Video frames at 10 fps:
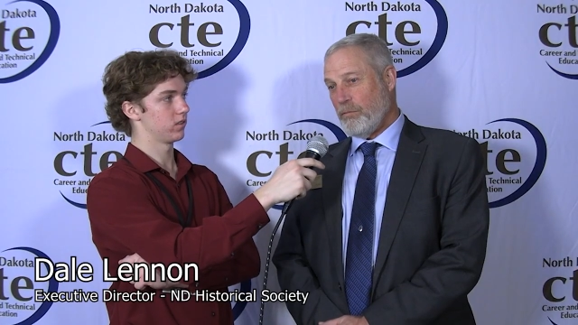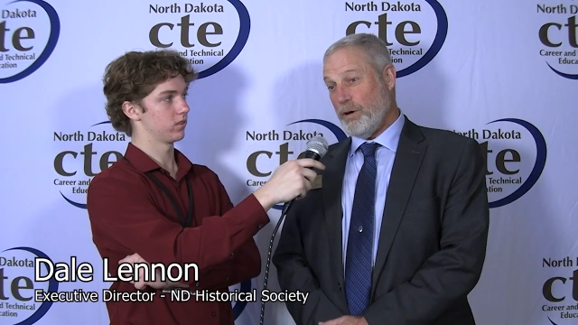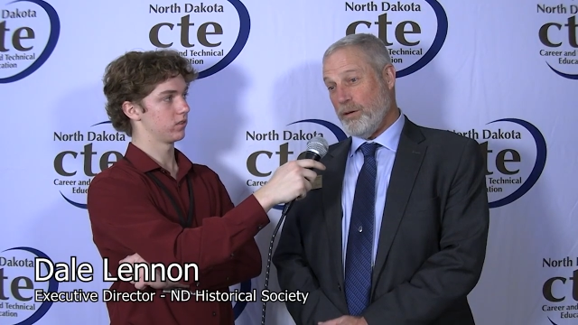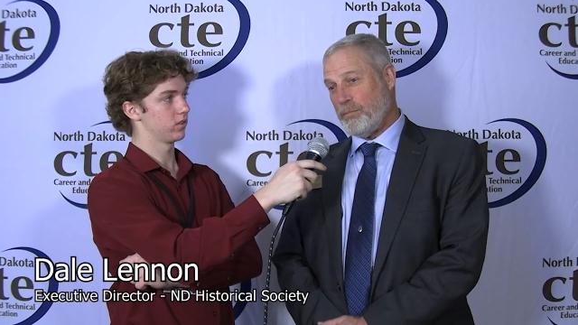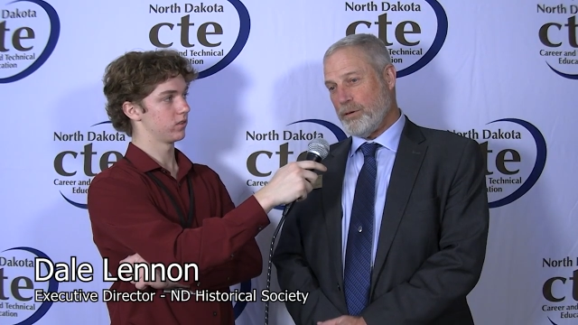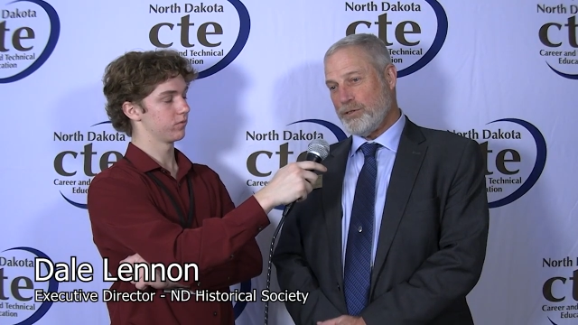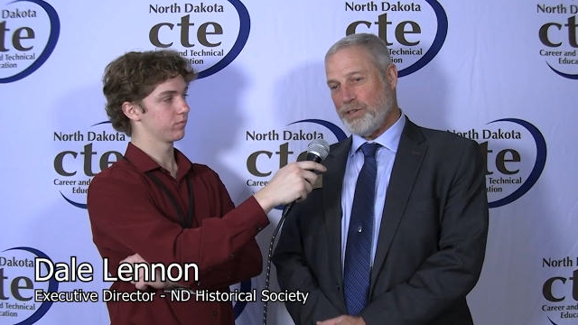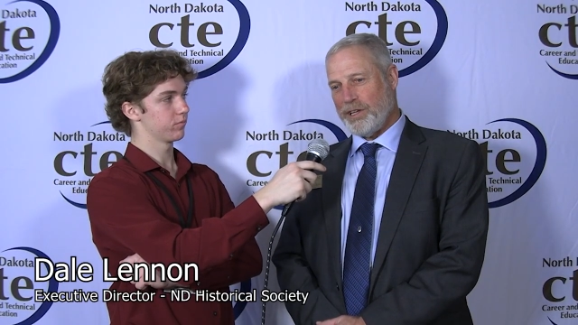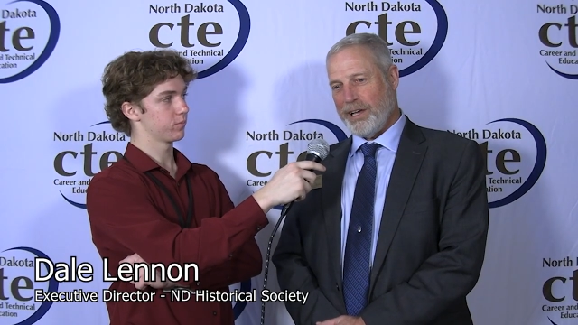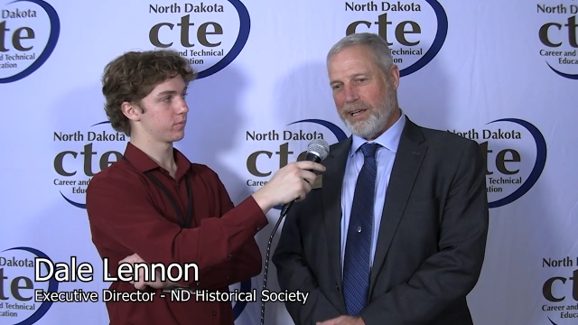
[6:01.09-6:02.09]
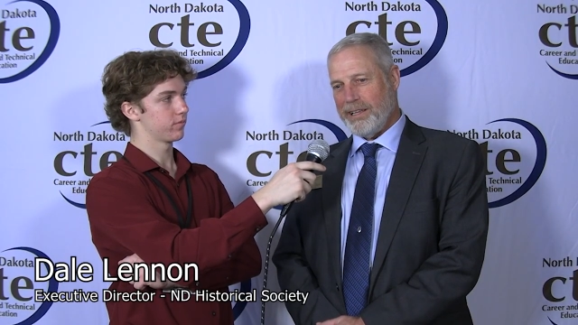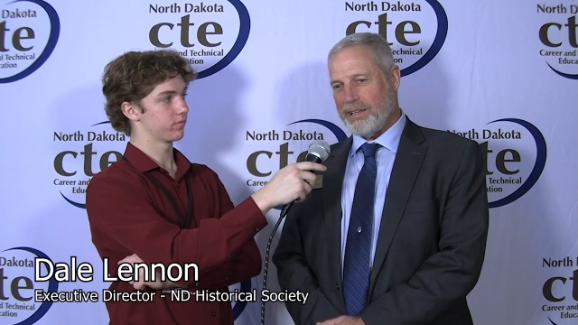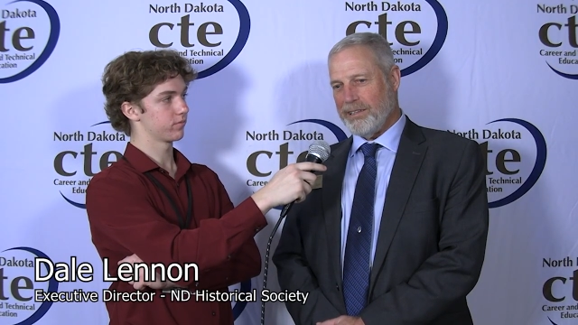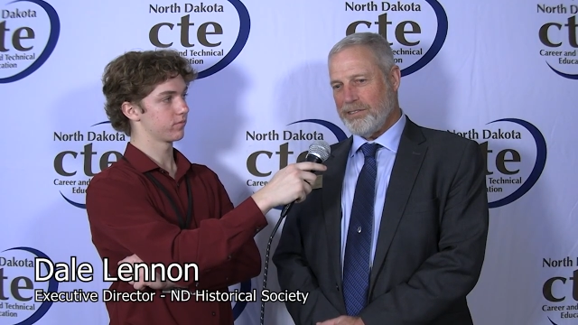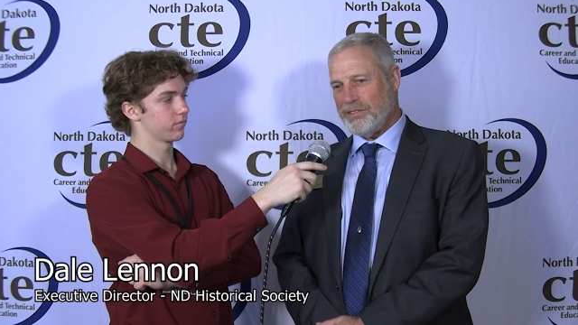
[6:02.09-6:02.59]
Speaker 1: Well, personally, I
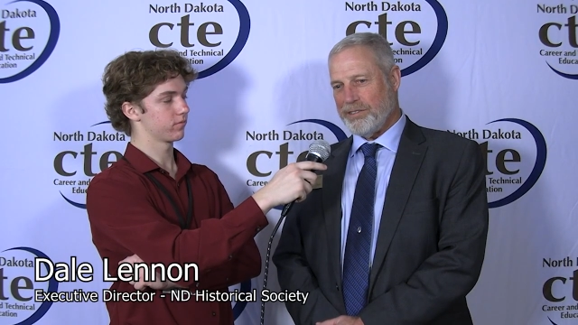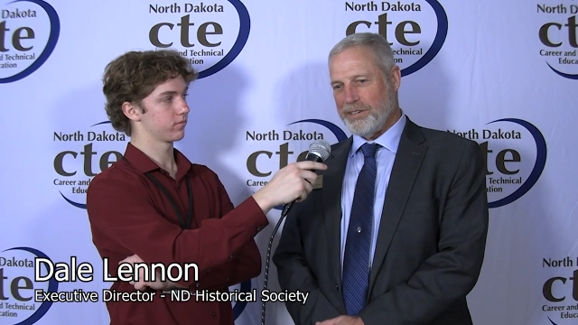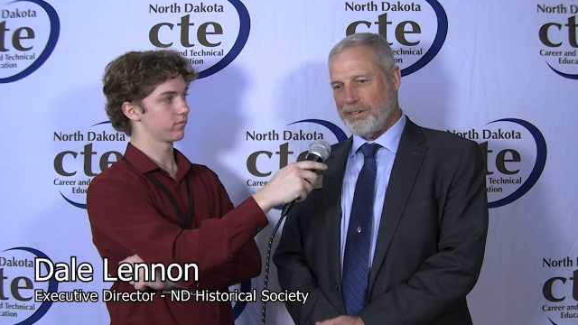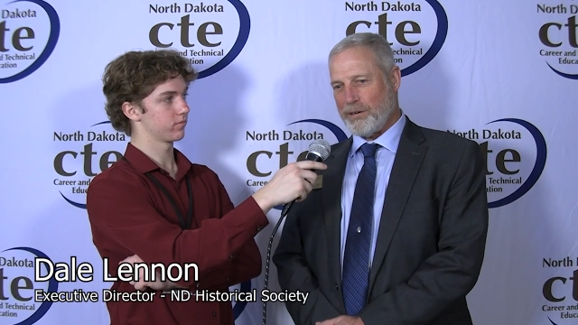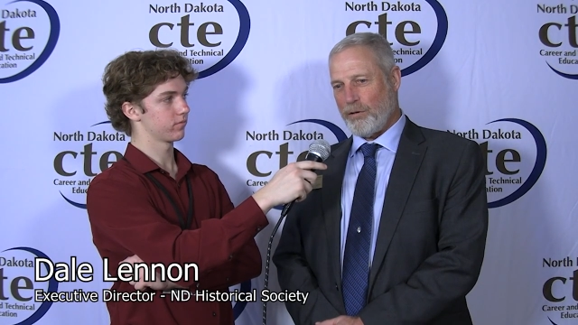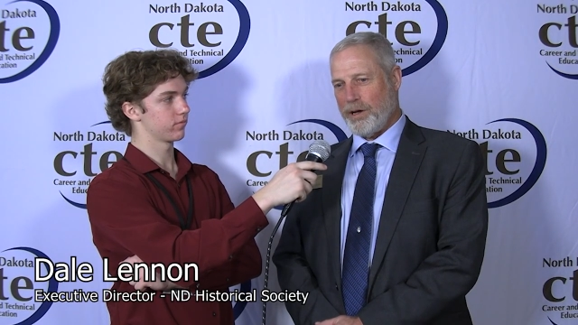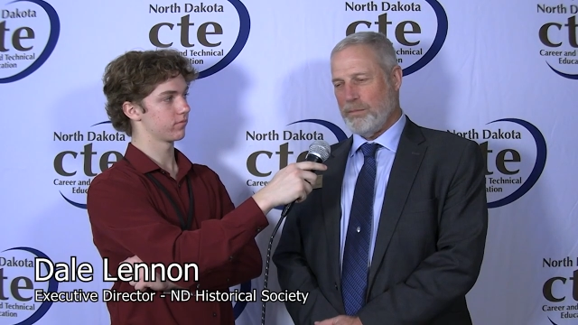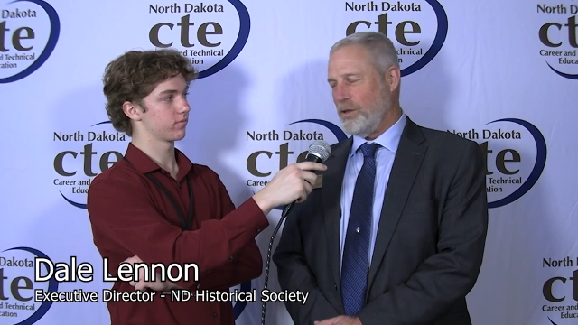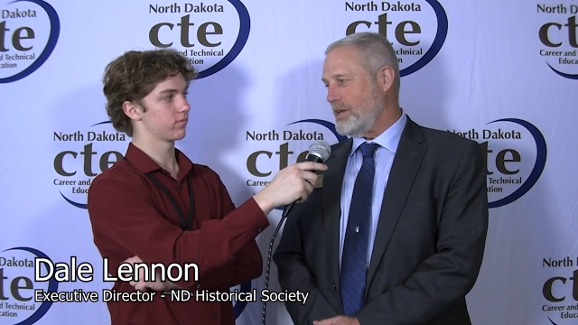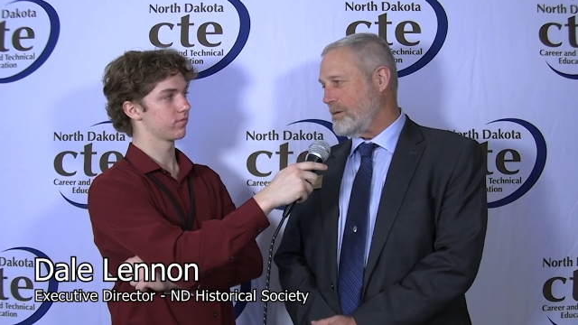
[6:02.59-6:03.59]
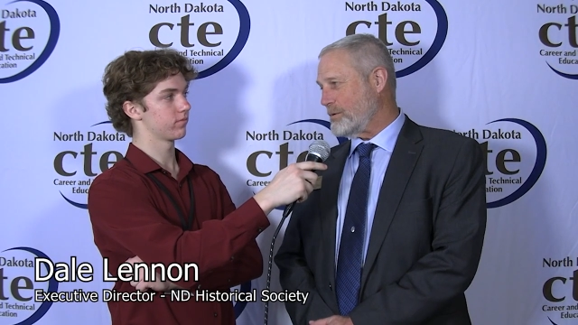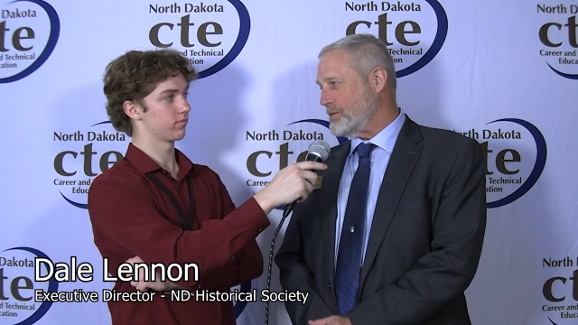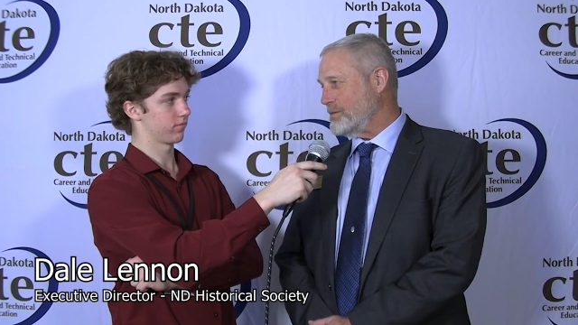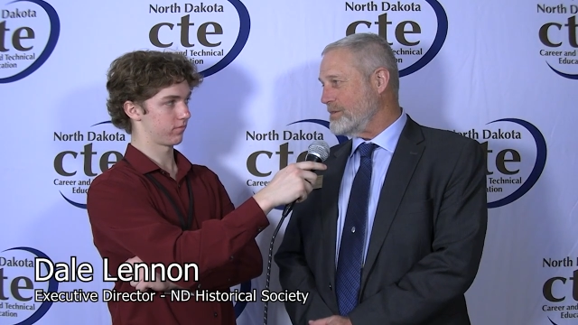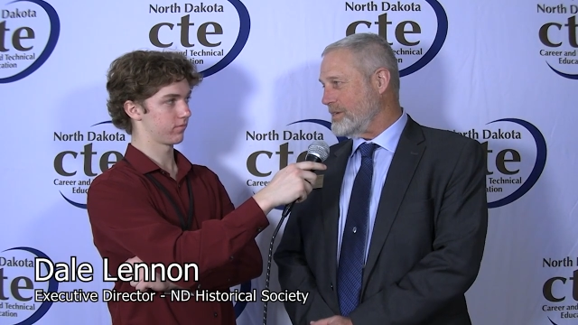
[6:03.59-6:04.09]
think this is an incredible
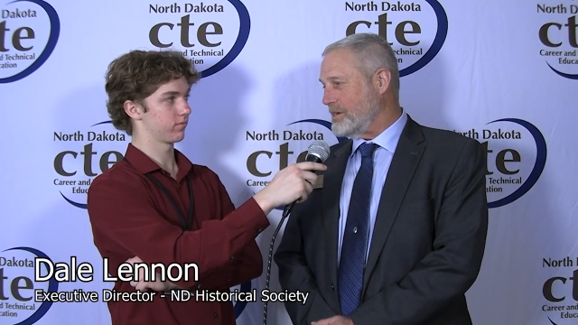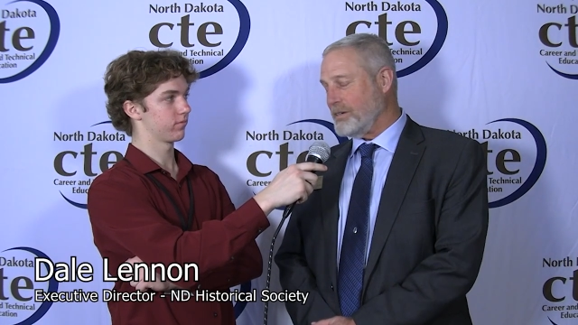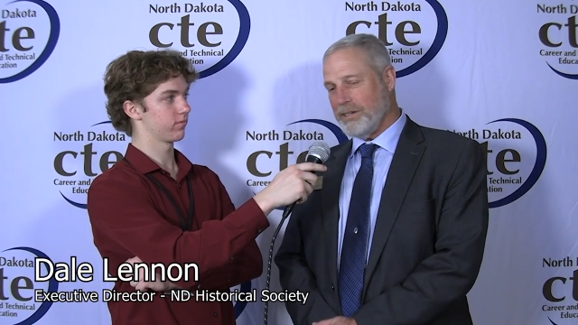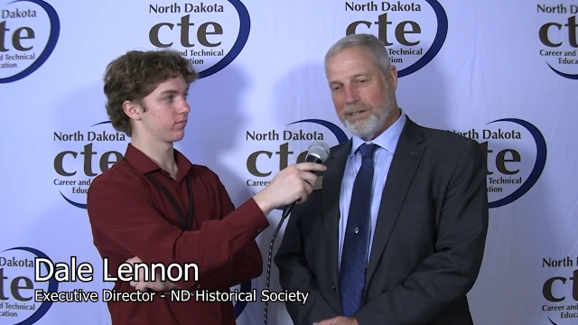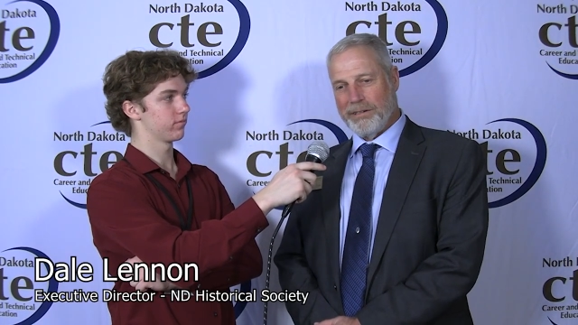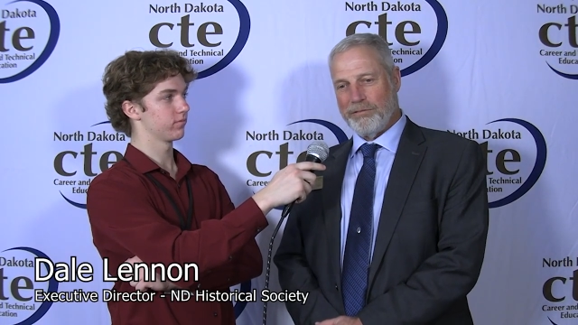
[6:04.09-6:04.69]
opportunity uh,